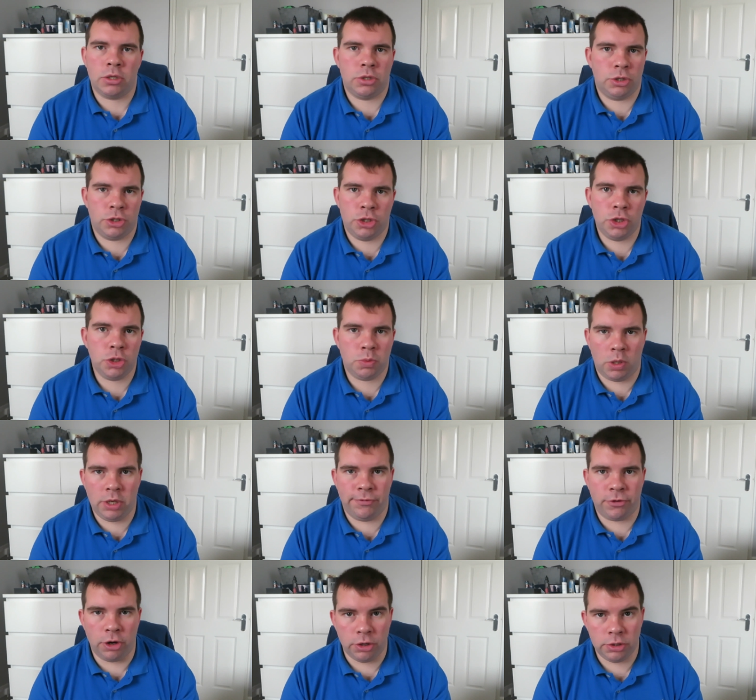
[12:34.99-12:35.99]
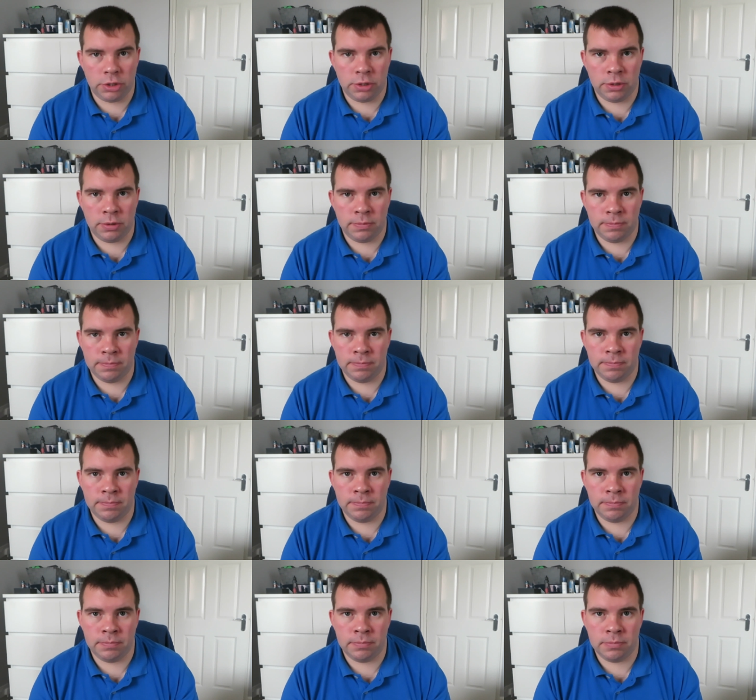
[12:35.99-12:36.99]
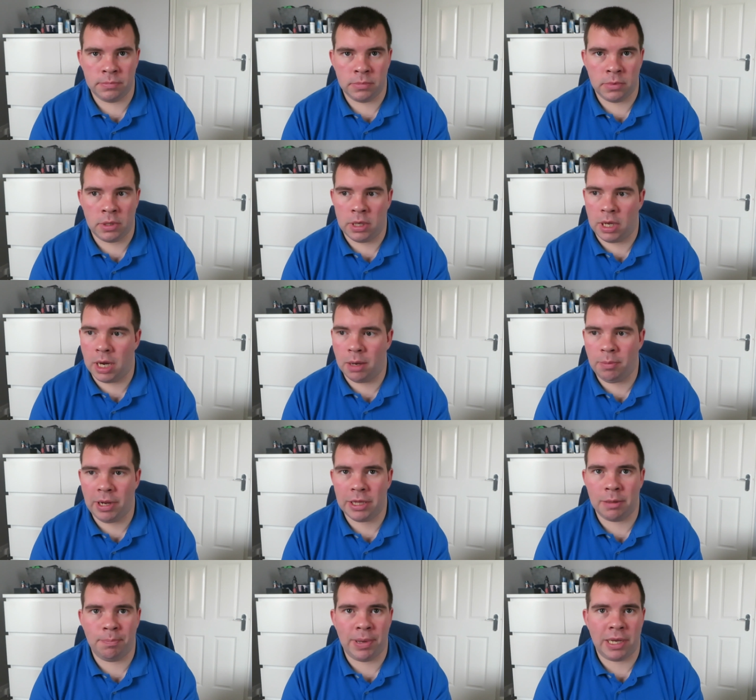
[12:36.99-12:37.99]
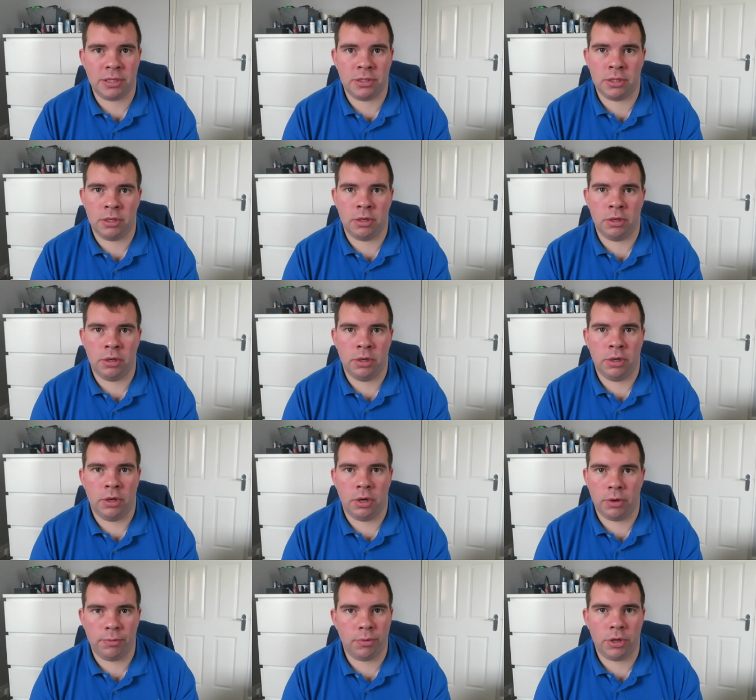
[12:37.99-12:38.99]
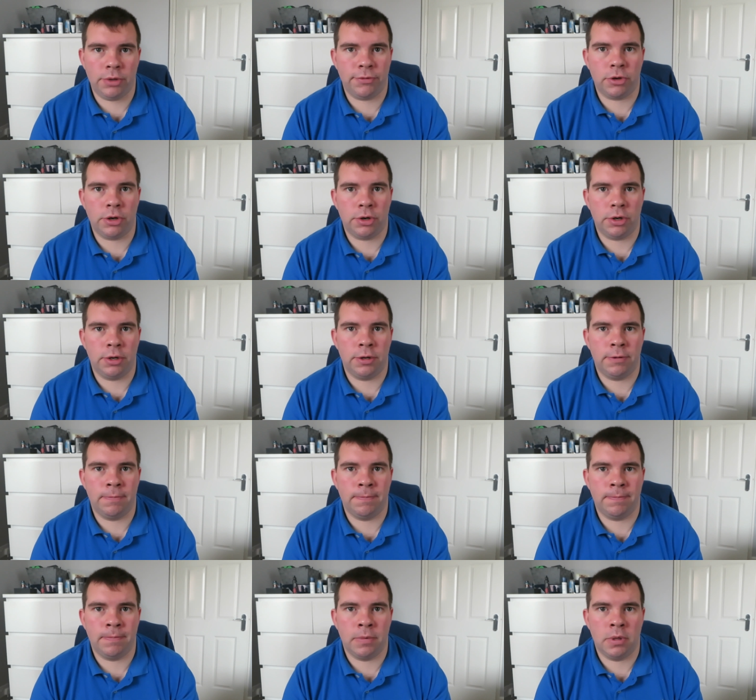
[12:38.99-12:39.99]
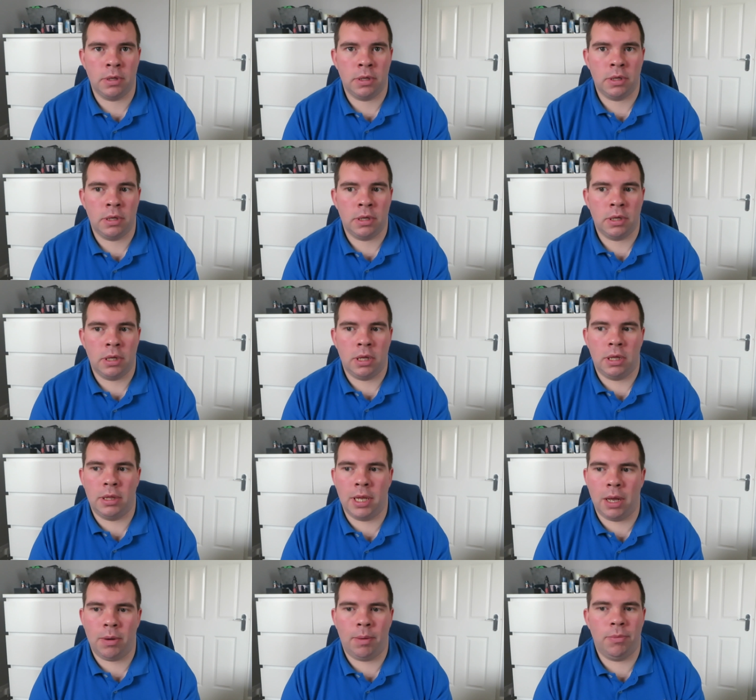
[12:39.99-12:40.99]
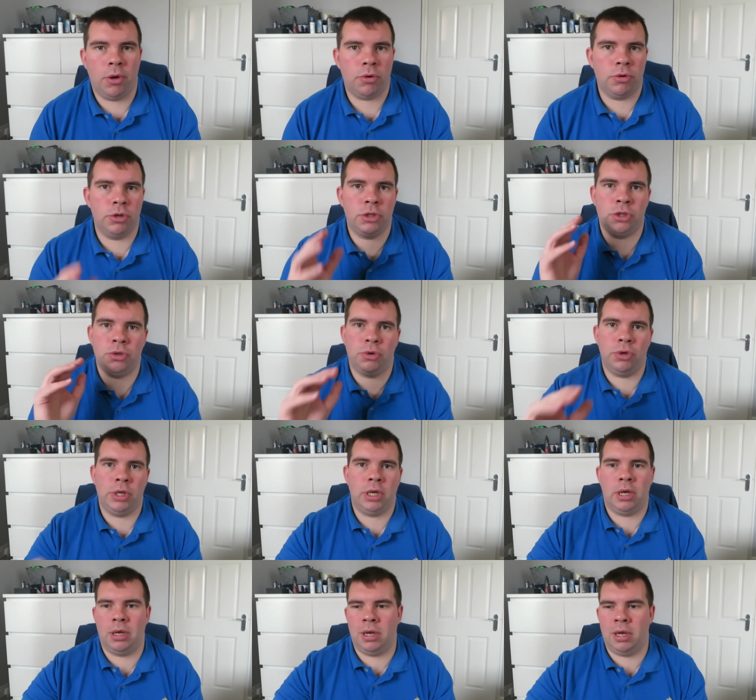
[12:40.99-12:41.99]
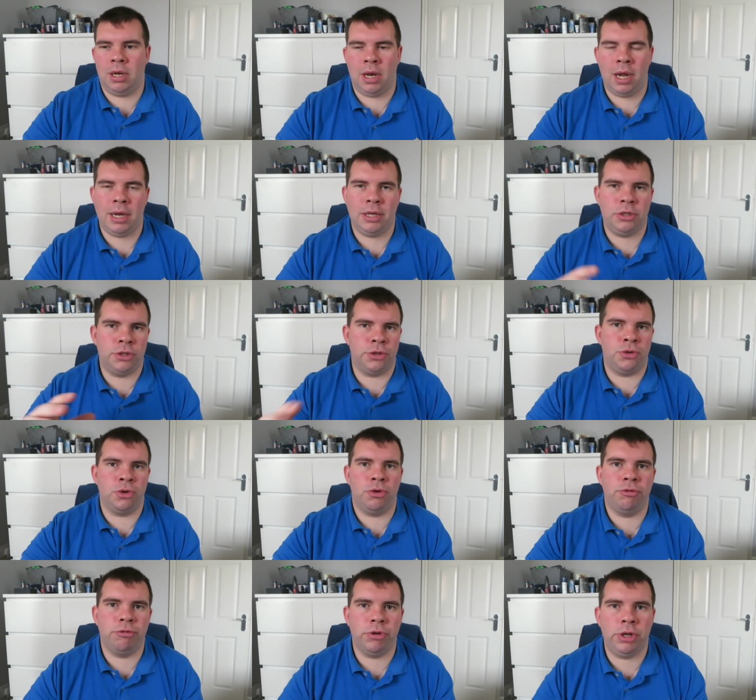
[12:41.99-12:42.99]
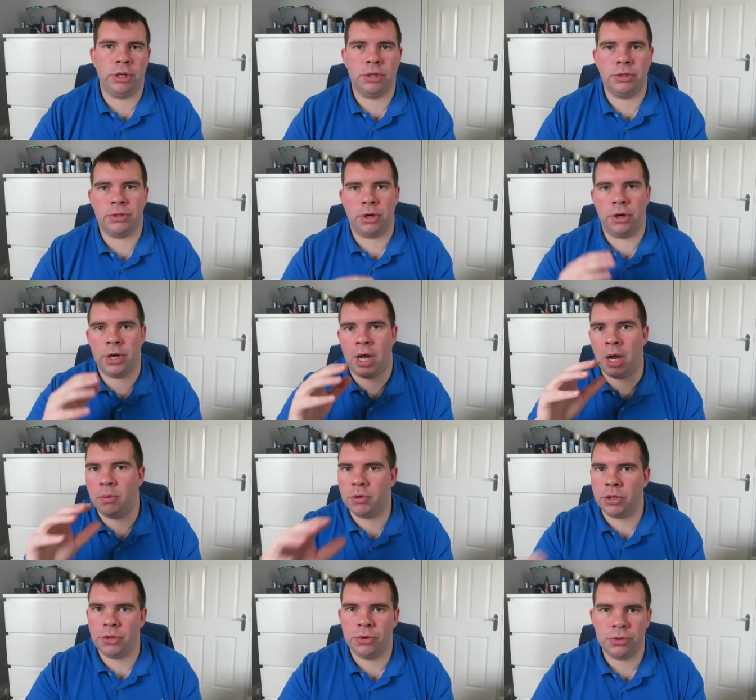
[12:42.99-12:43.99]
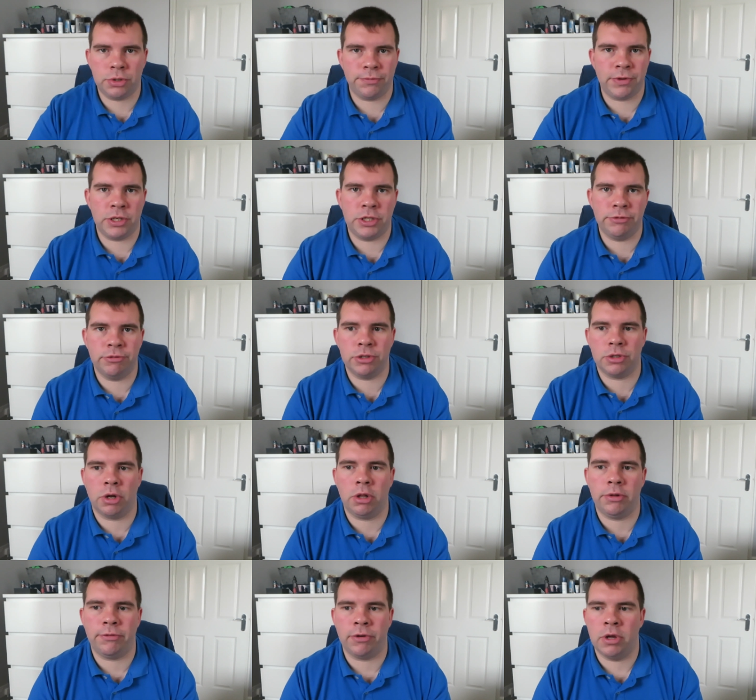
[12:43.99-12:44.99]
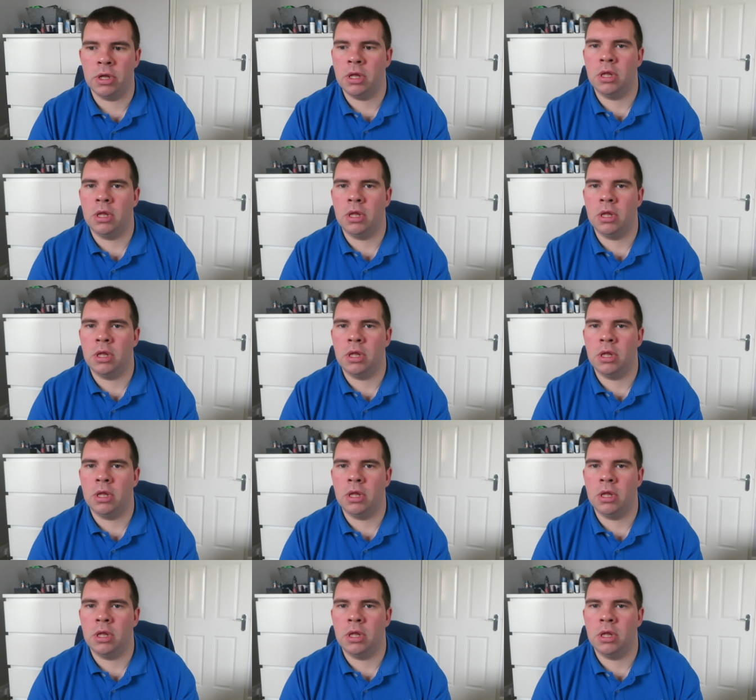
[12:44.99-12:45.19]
Just use what you've got and make the best of what you've got. Now, I'm not going to show you any tutorials on how to use DaVinci Resolve.